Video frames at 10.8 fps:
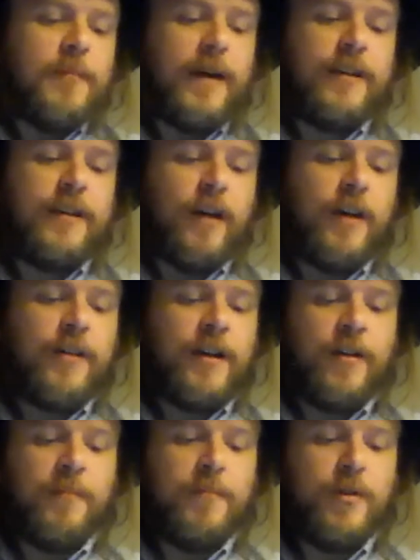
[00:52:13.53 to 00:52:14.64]
My daughter and
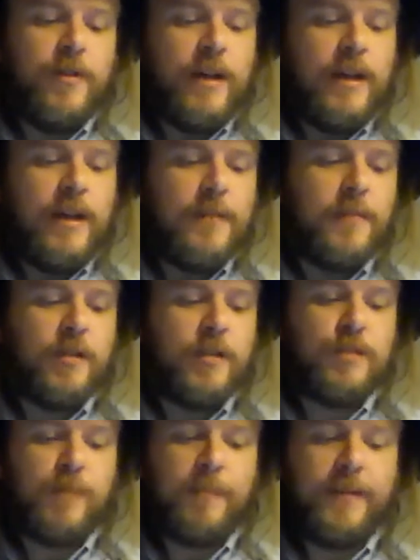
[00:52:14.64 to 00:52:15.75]
her moody,
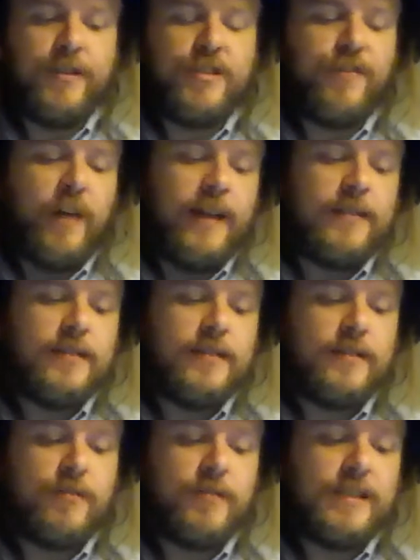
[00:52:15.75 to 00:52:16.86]
multiply pierced
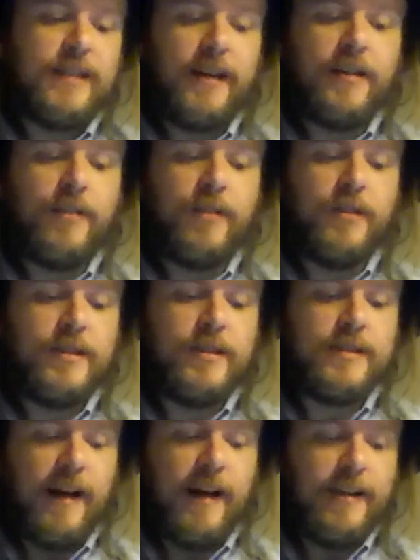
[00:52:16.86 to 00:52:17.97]
friends recite Neruda
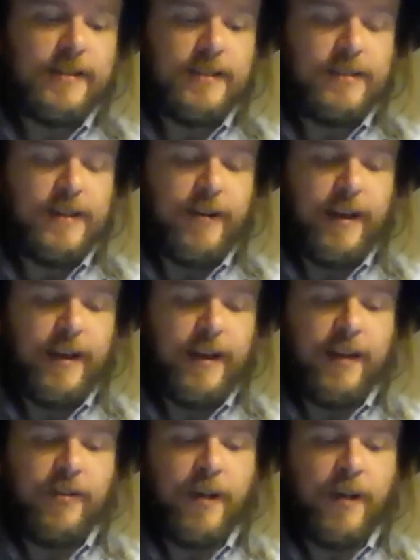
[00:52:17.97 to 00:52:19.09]
sonnets into their
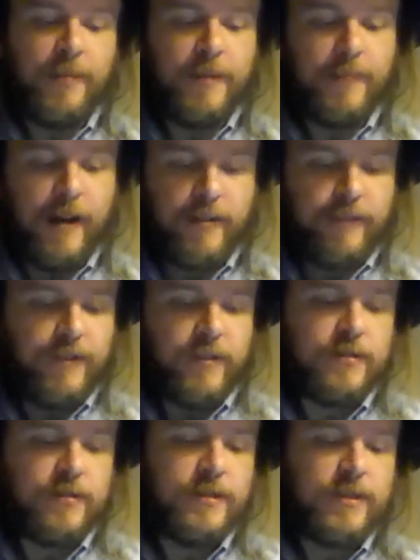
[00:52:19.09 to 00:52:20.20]
Edu helmet
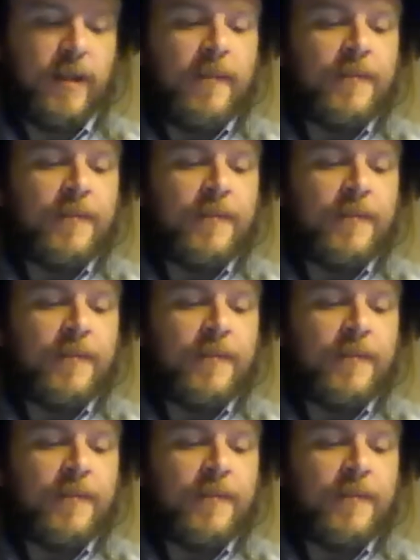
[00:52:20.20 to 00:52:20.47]
microphones.